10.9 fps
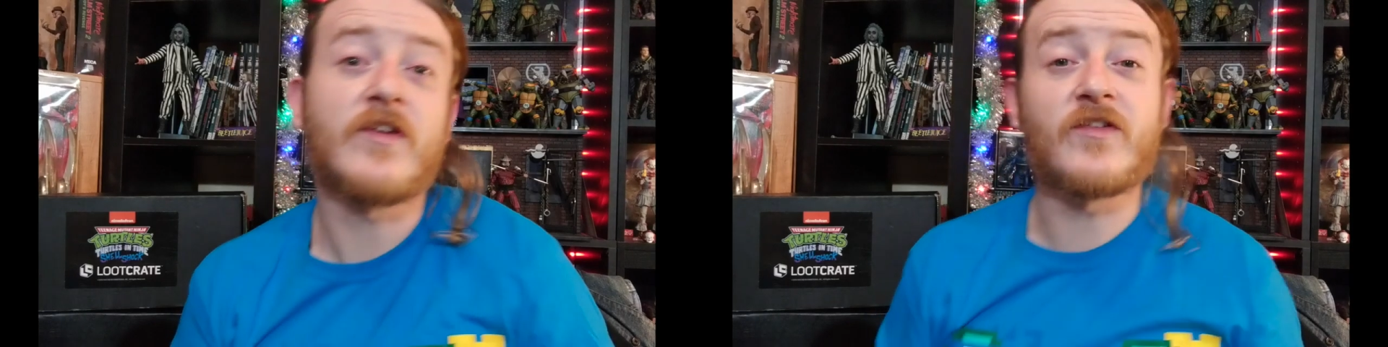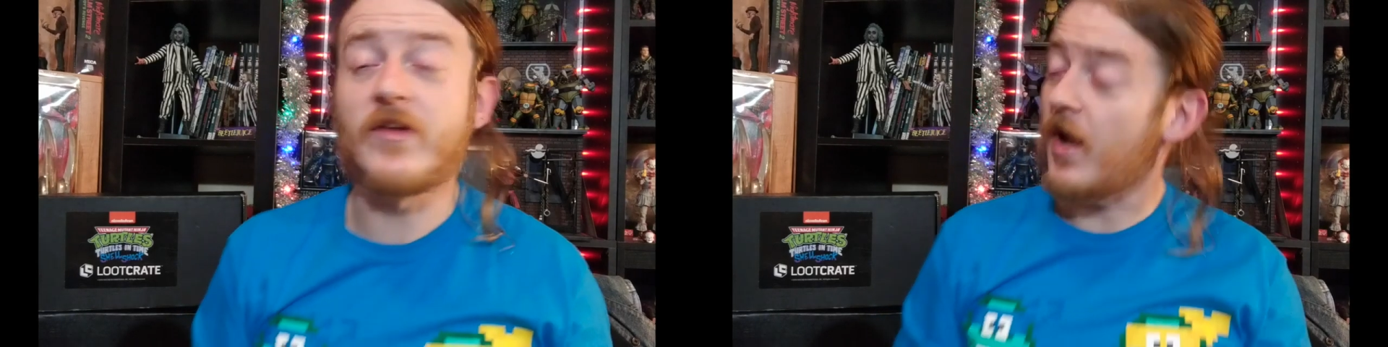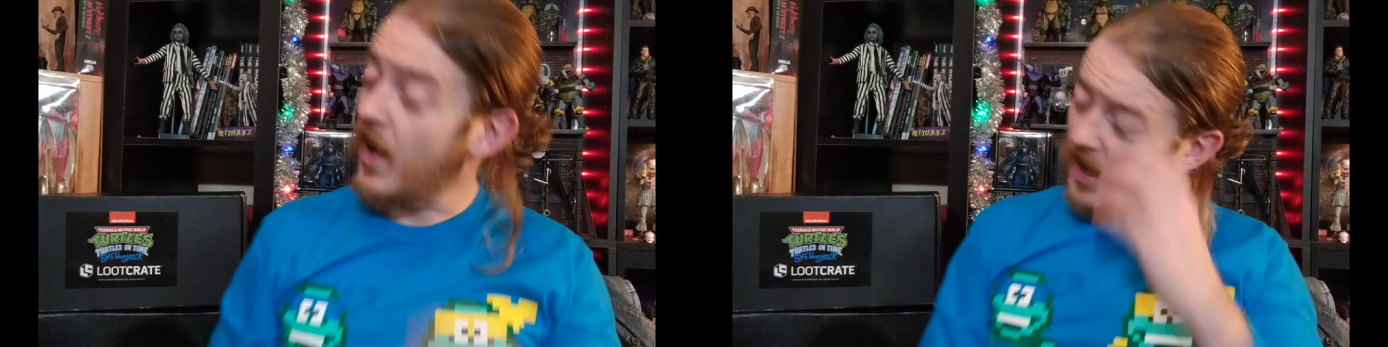
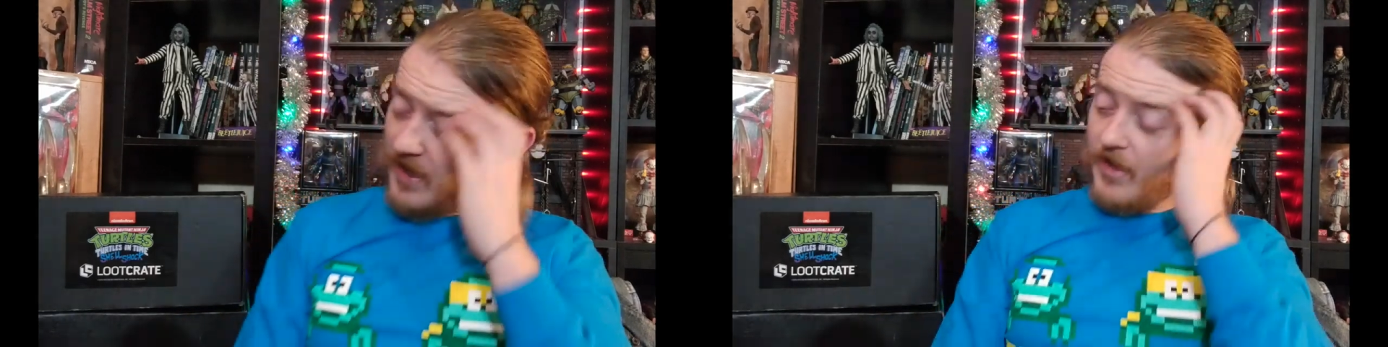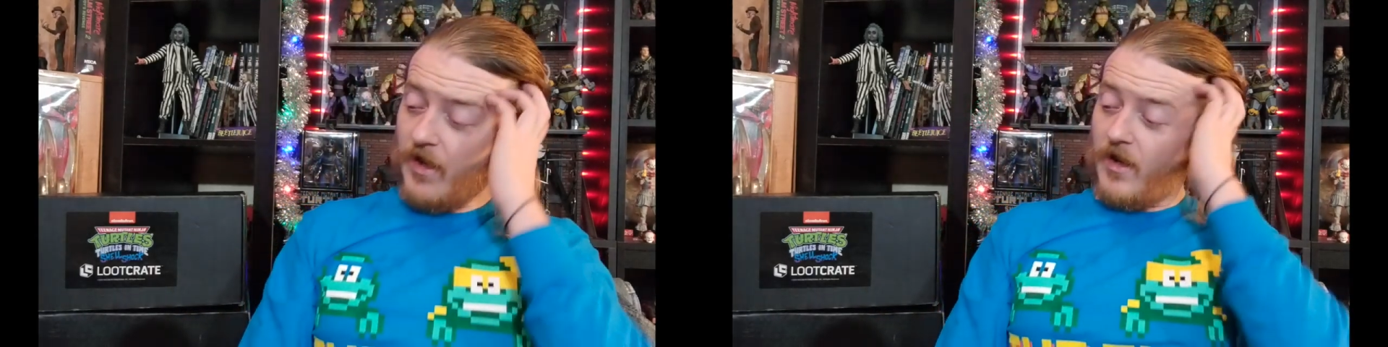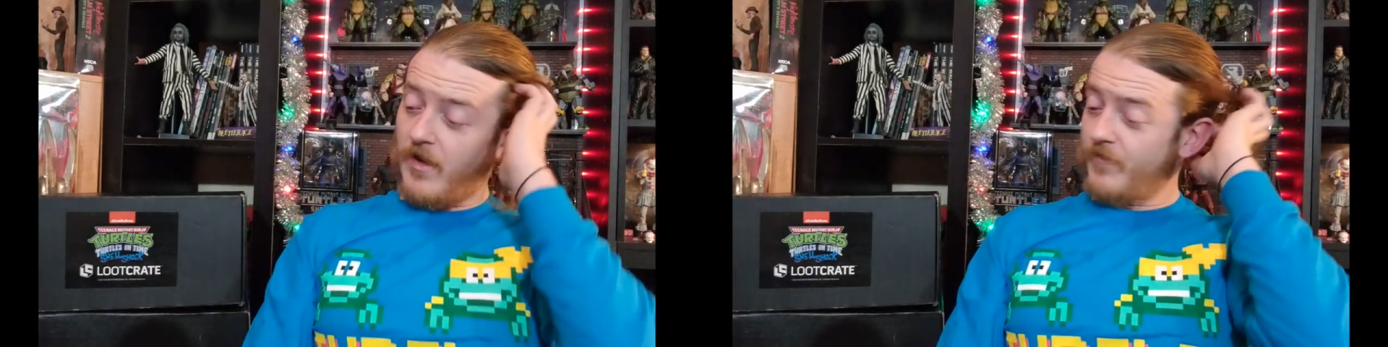Listen,
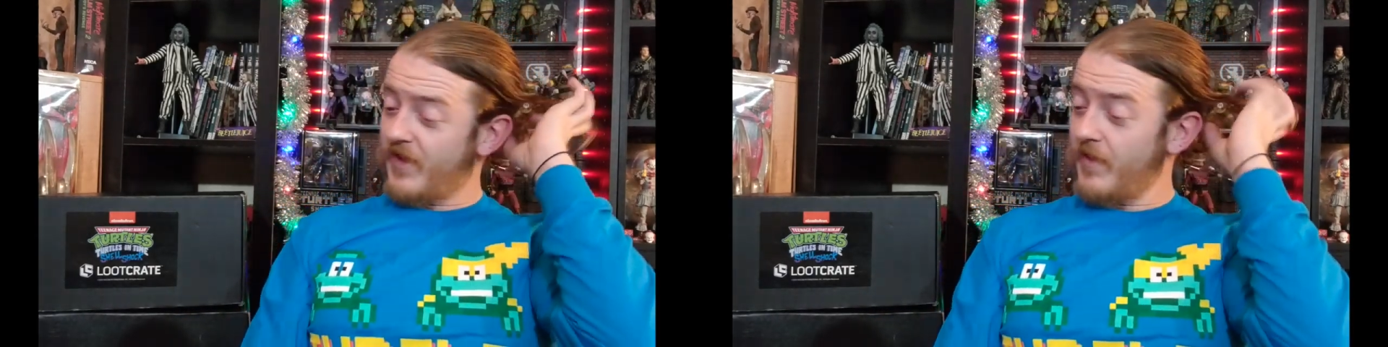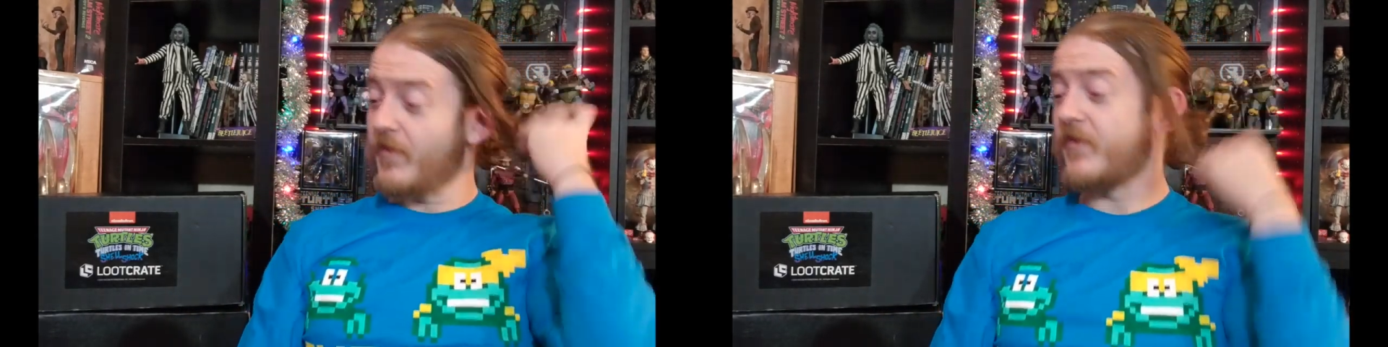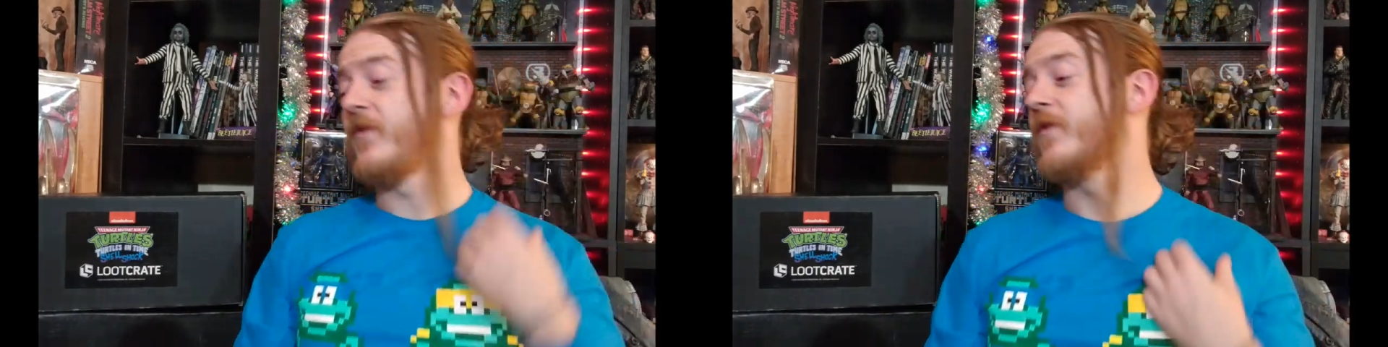I
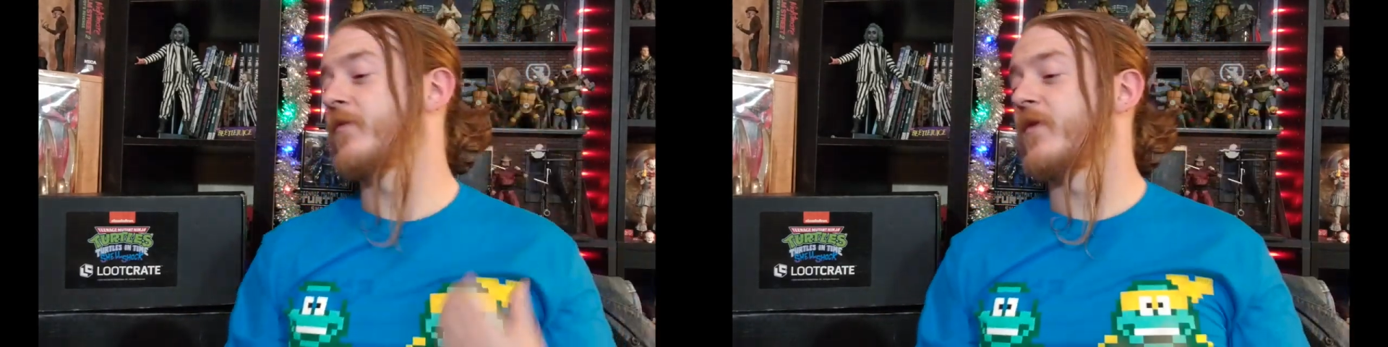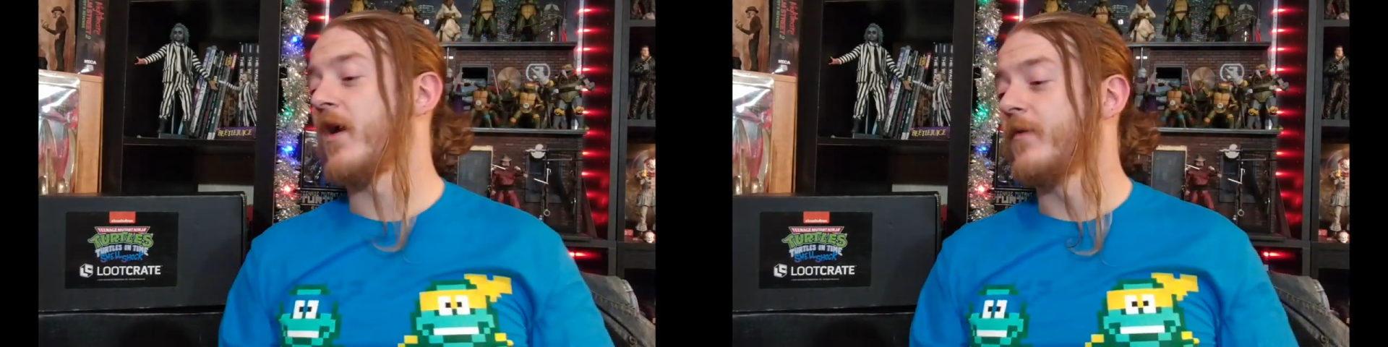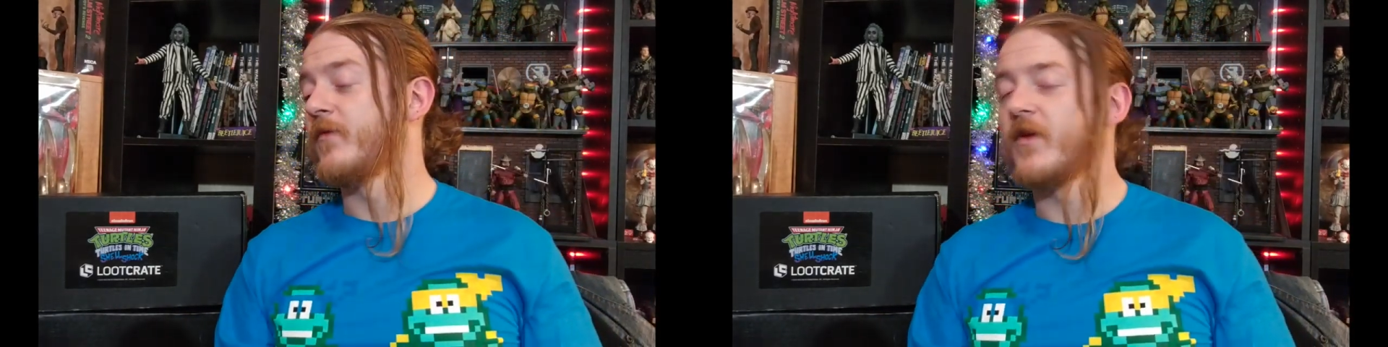get busy
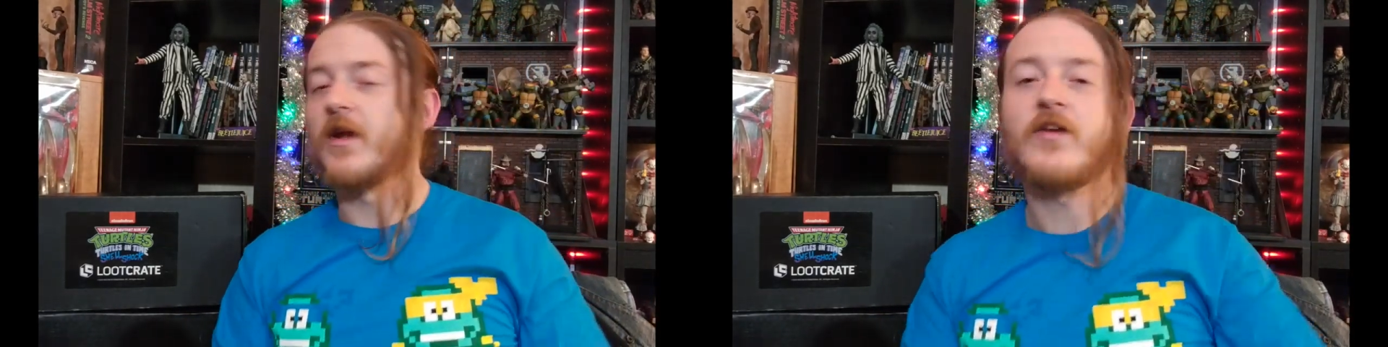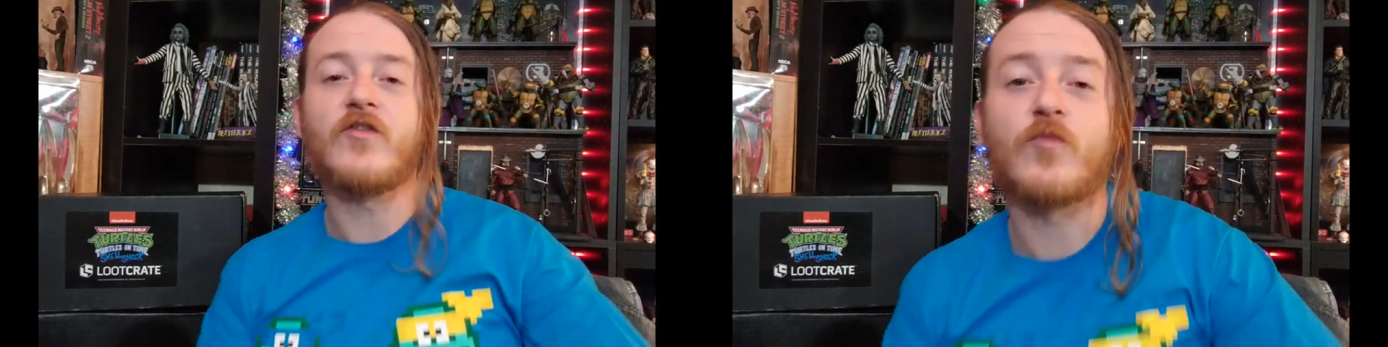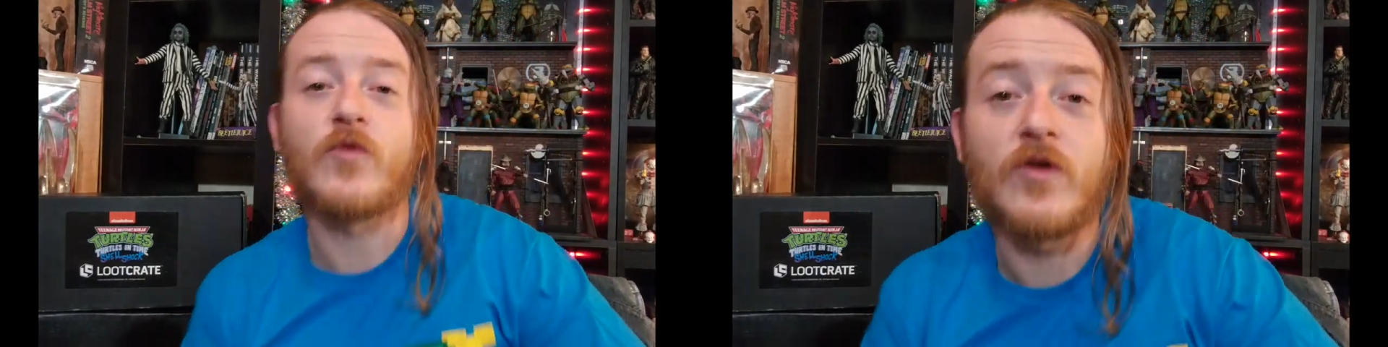sometimes. And I
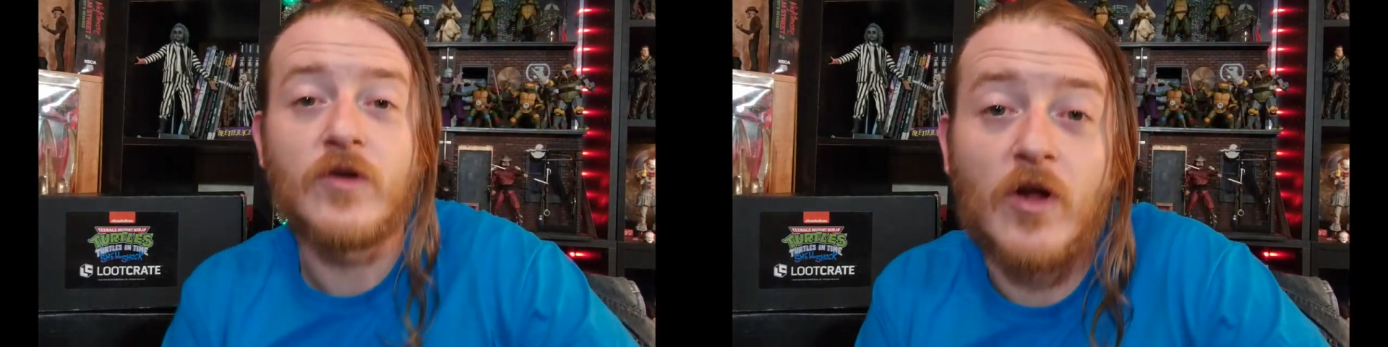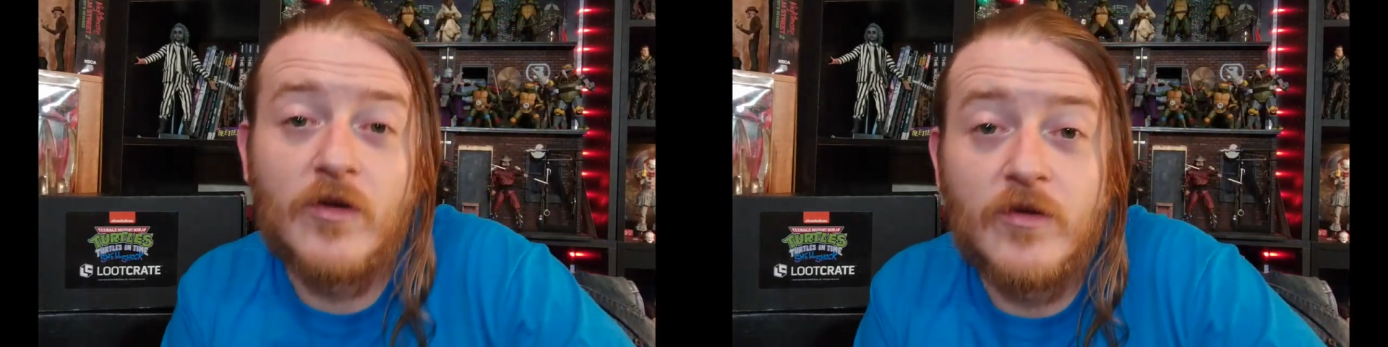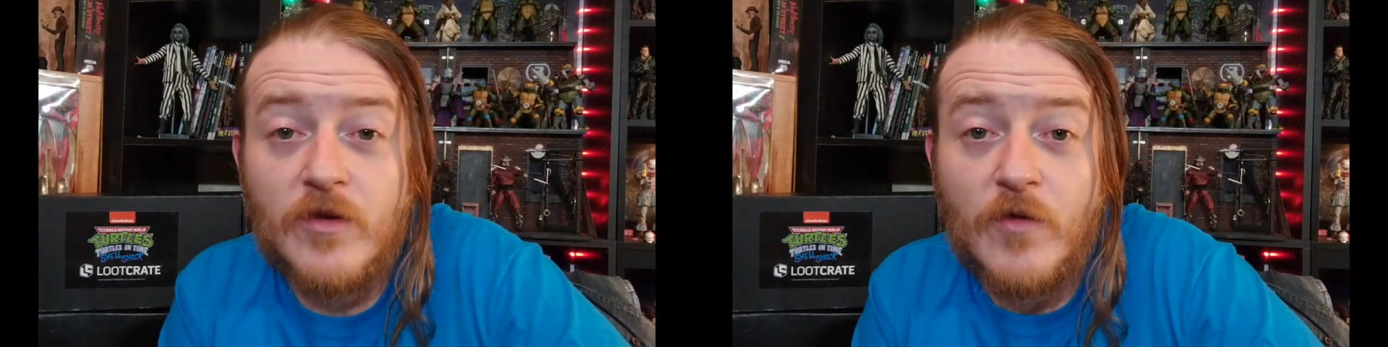just worked
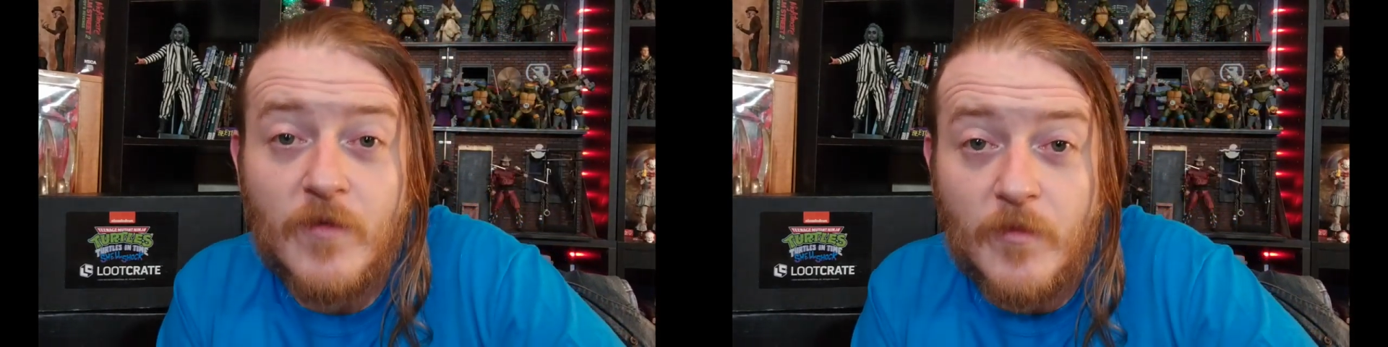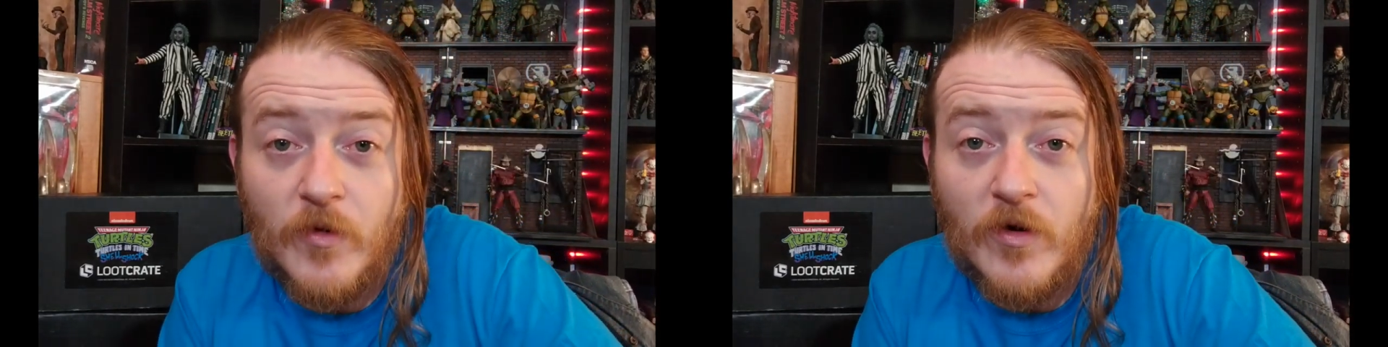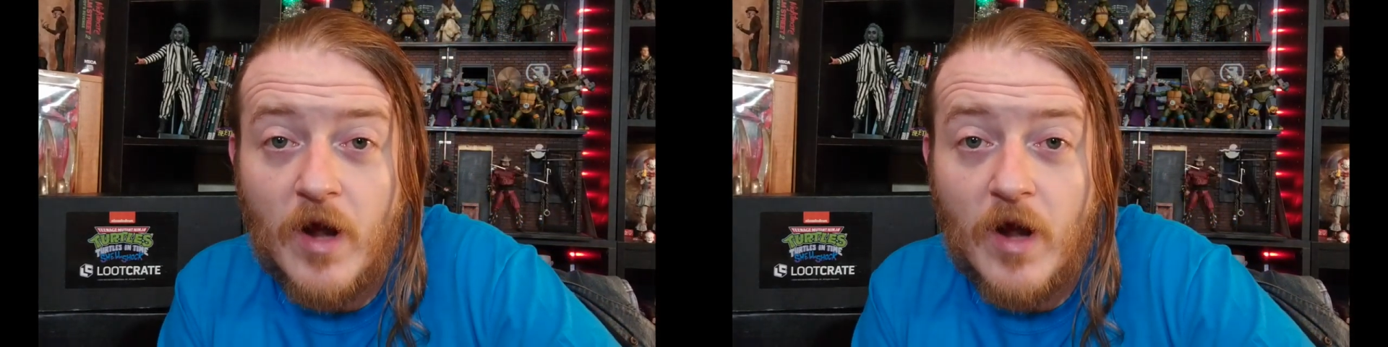in November.